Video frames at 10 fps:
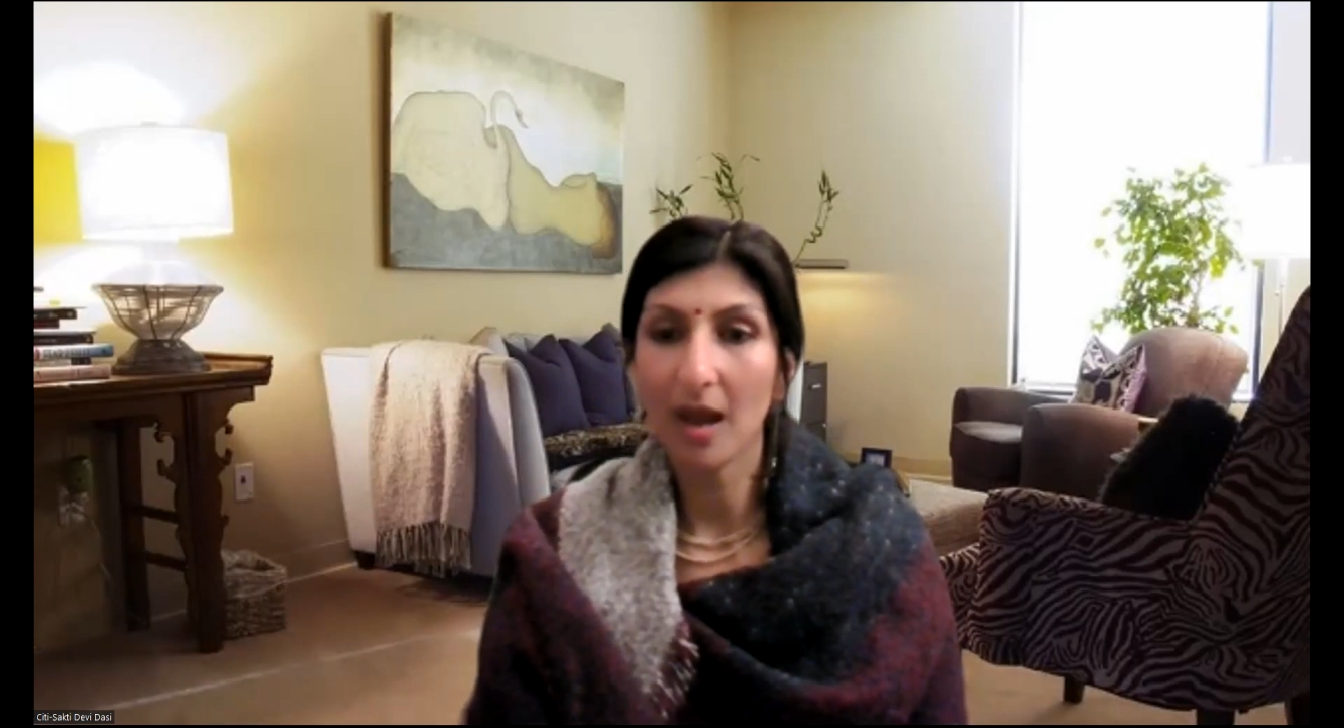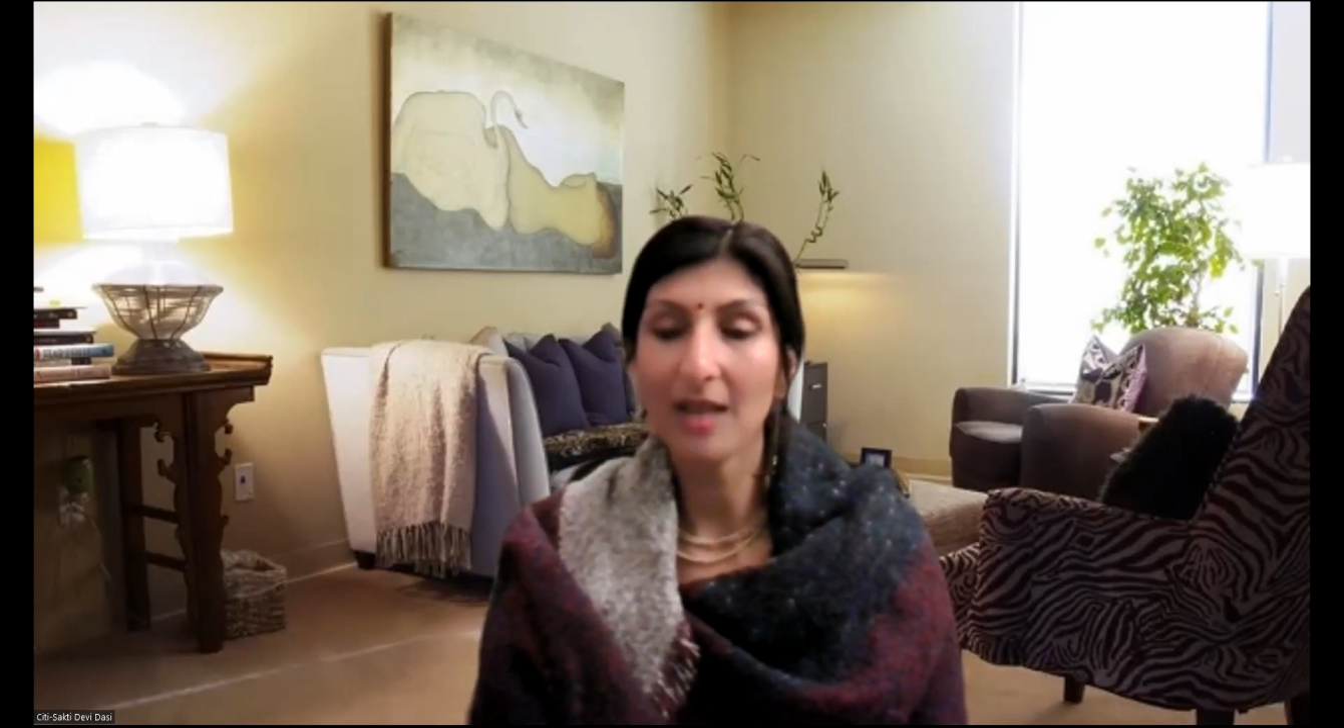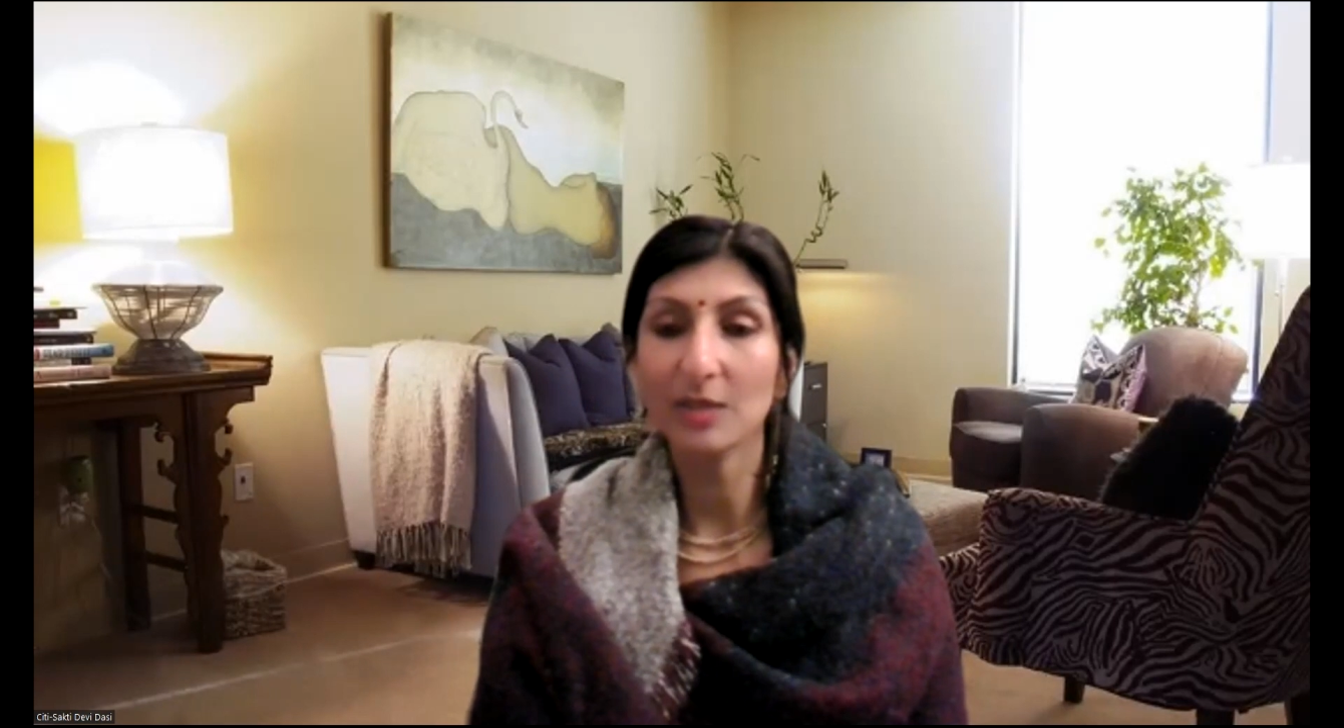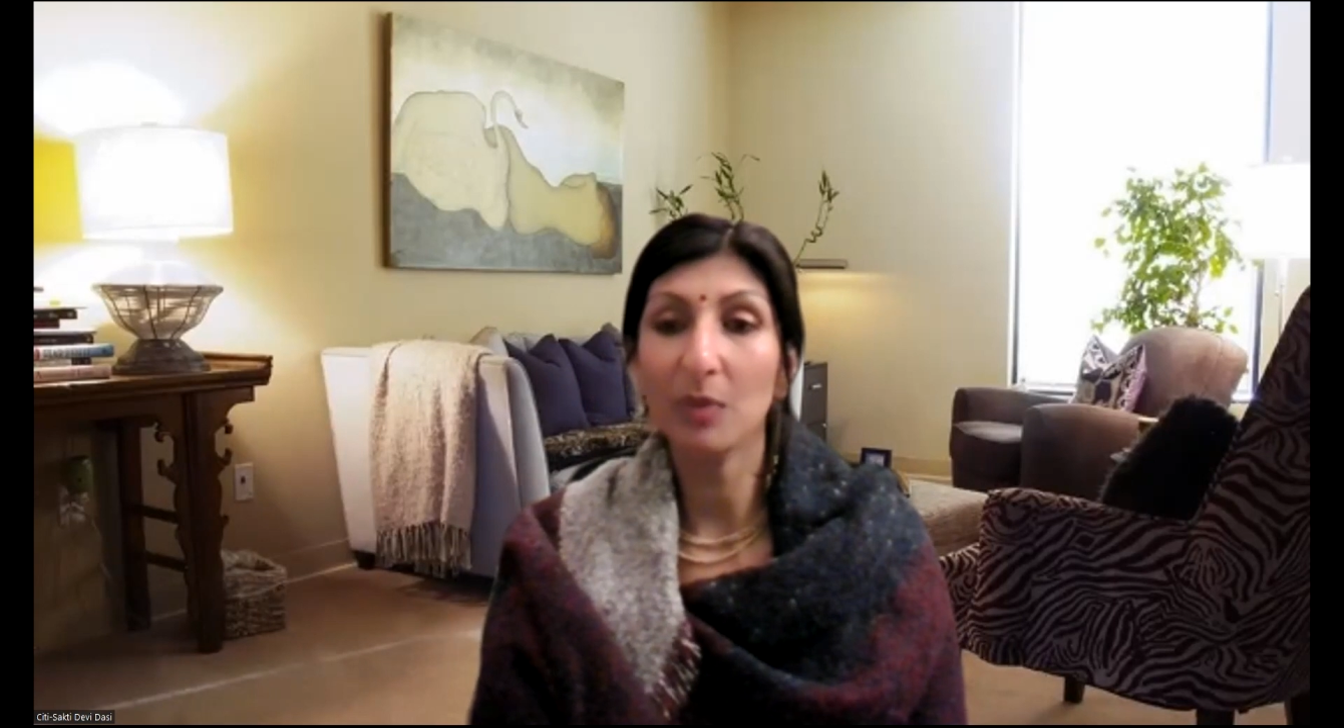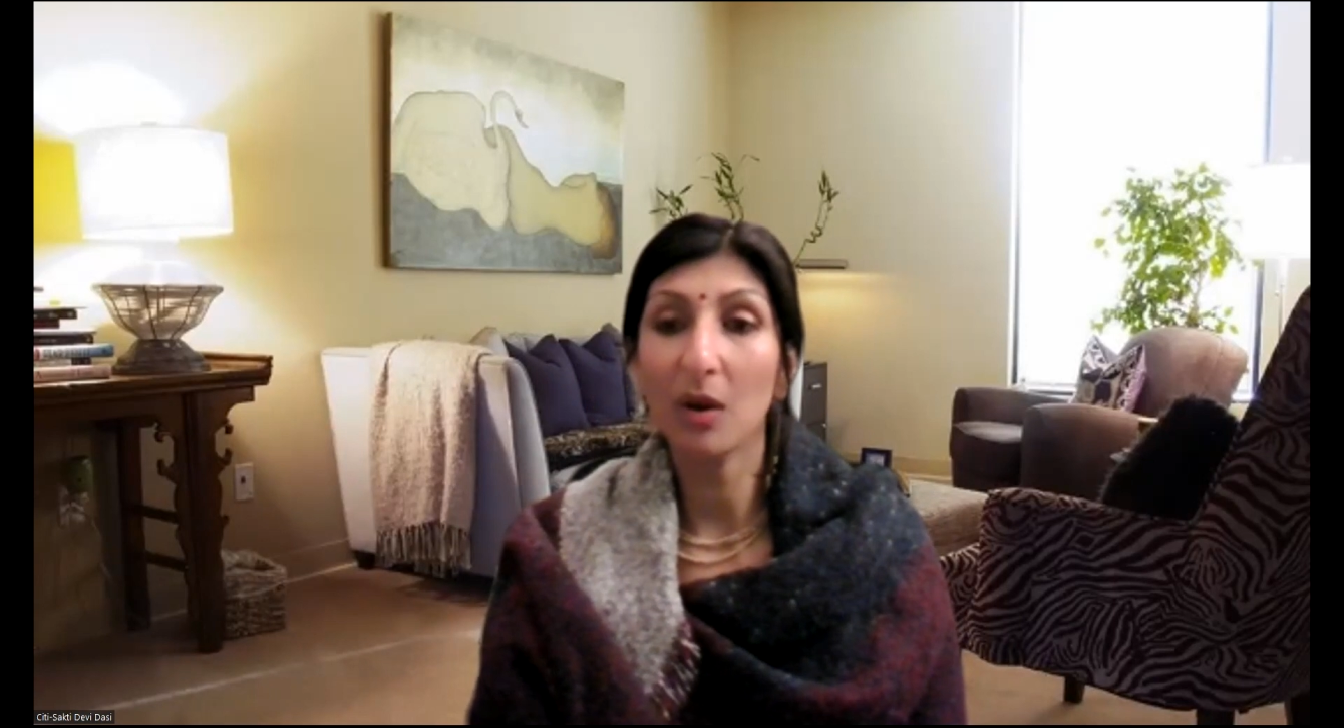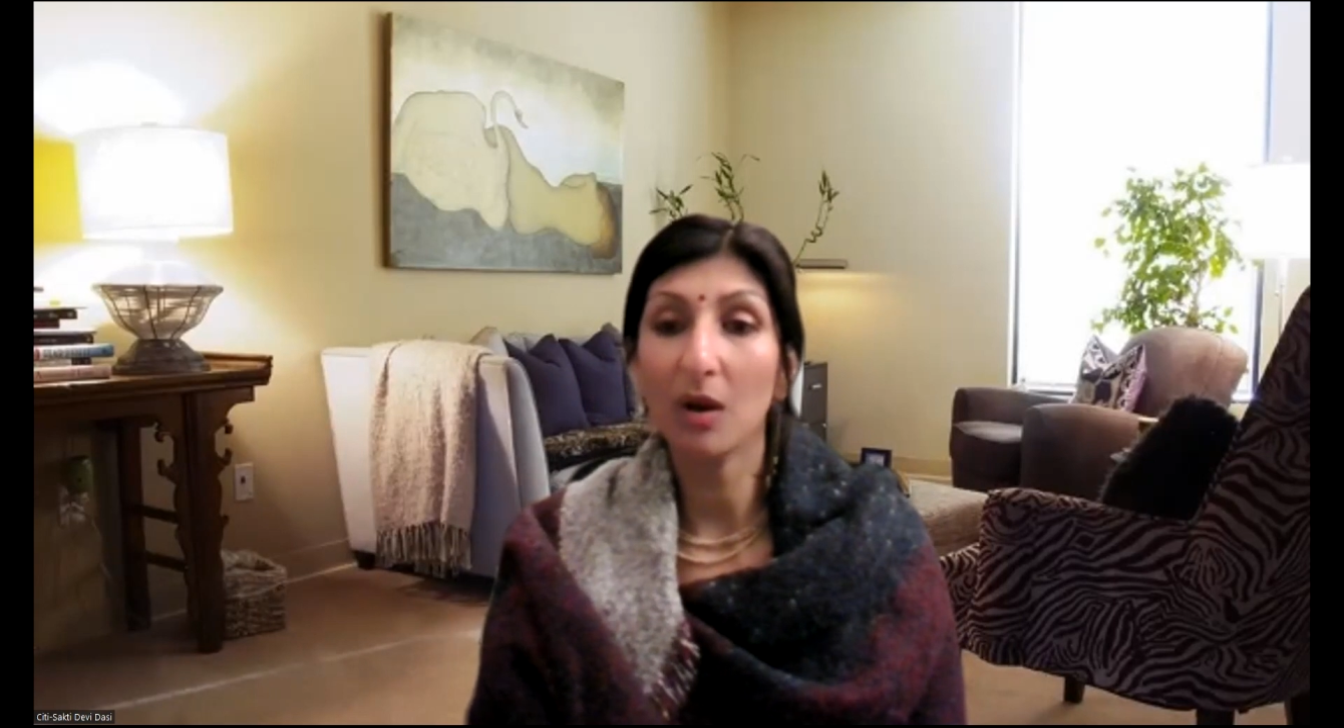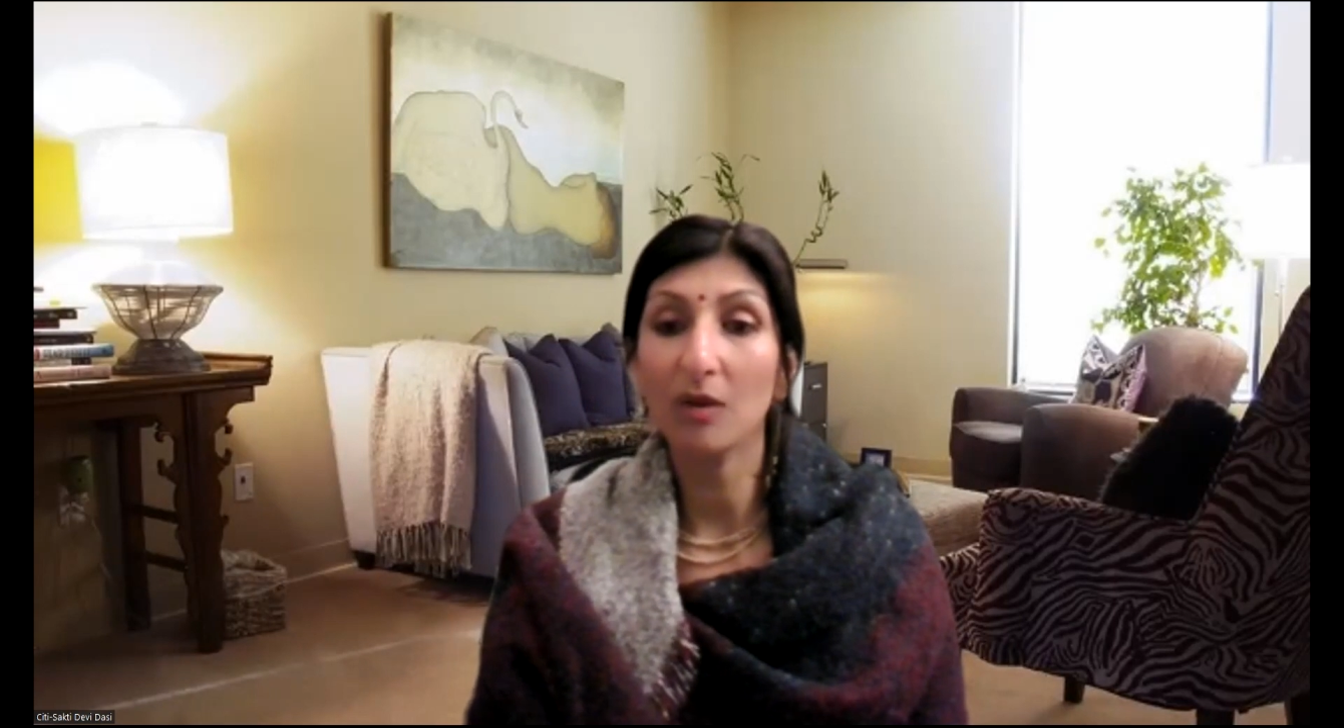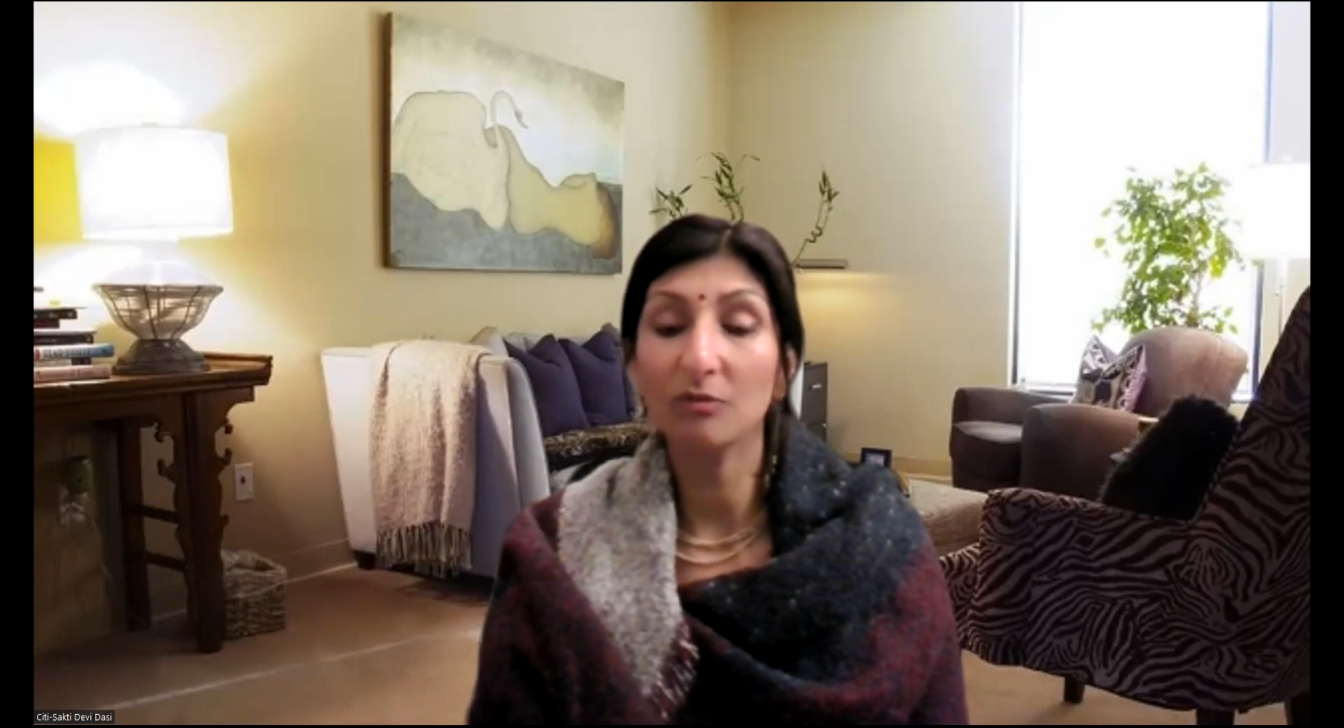as part